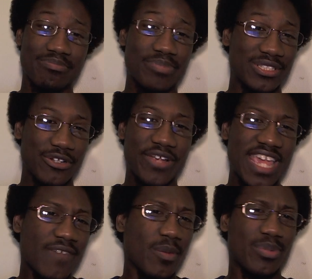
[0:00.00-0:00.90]
Berserk,
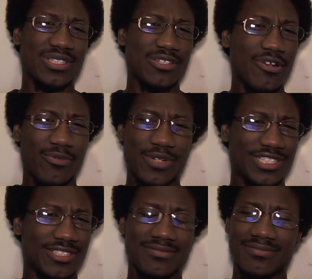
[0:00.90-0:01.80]
even Berserk,
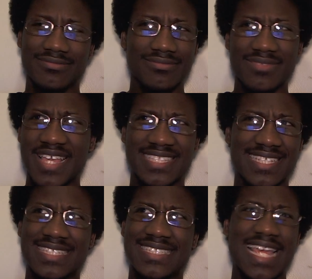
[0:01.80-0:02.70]
which is
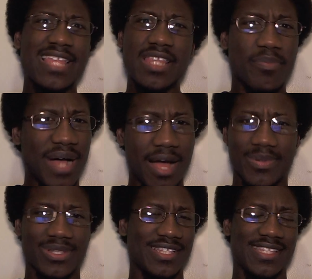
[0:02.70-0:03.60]
insanely
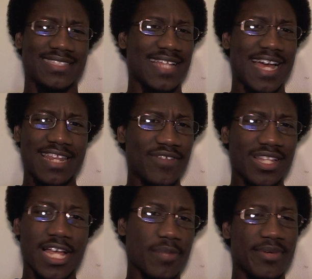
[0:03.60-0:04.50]
popular. There's not even a
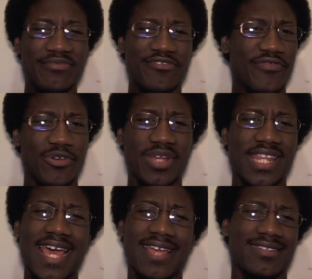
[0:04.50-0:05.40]
lot of people reviewing
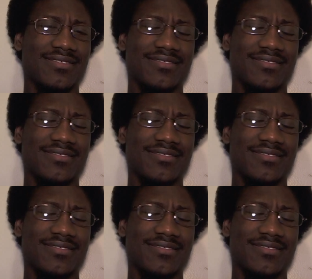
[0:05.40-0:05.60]
that.